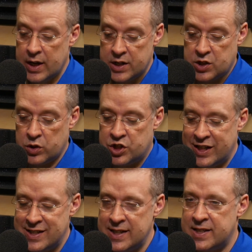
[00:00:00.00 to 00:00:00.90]
So
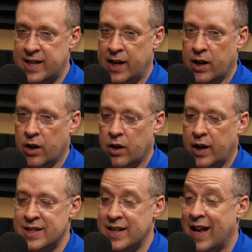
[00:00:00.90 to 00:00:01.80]
Jesus here
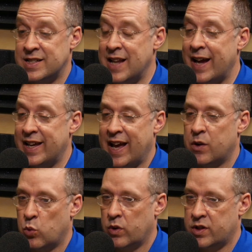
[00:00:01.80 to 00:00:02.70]
has not
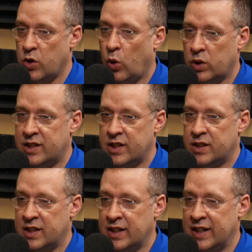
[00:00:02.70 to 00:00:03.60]
yet told
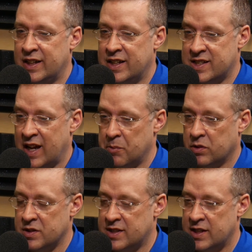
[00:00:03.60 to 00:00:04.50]
the
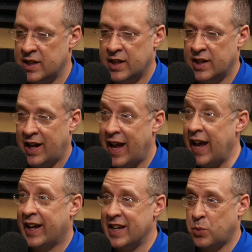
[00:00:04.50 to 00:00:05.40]
disciples,
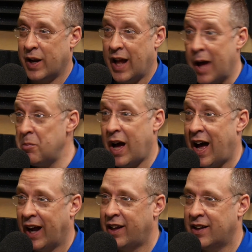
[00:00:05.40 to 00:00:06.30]
hey, guess what? I'm
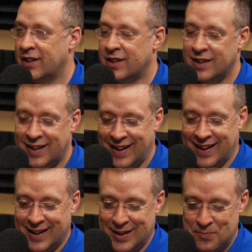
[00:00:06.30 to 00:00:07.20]
God.
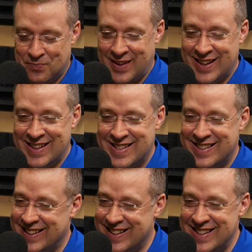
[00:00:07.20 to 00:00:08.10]
Right.
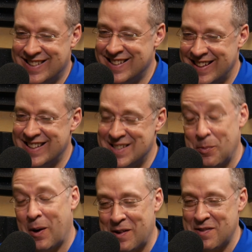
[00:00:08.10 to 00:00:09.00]
He's
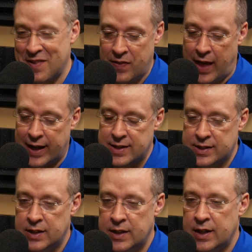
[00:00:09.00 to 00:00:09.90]
smarter than that.
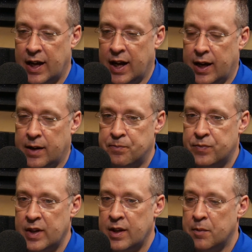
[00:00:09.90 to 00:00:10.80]

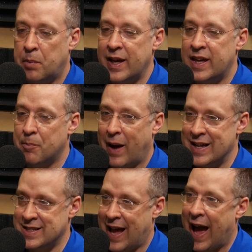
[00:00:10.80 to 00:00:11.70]
But by
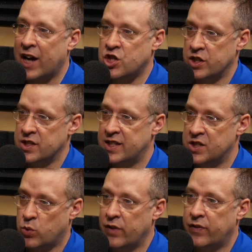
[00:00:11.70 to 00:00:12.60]
his actions,
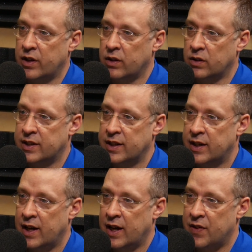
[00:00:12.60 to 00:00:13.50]
he's revealed
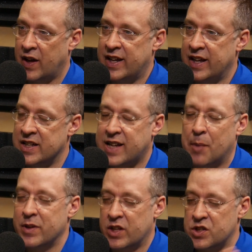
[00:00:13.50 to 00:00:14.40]
that he is
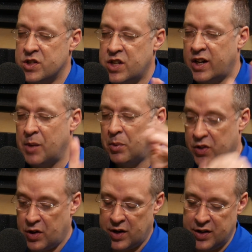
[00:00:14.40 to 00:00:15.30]
God. But there's a couple
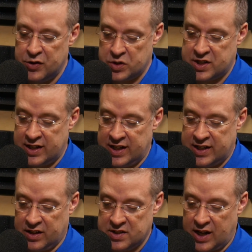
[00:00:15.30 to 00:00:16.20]
other interesting
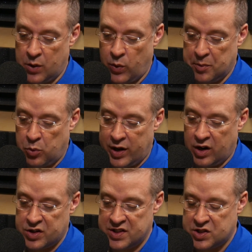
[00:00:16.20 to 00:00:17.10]
details that I want to point
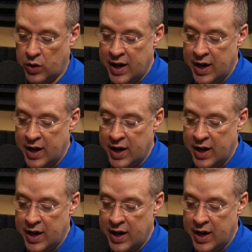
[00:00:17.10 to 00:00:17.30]
out to this. So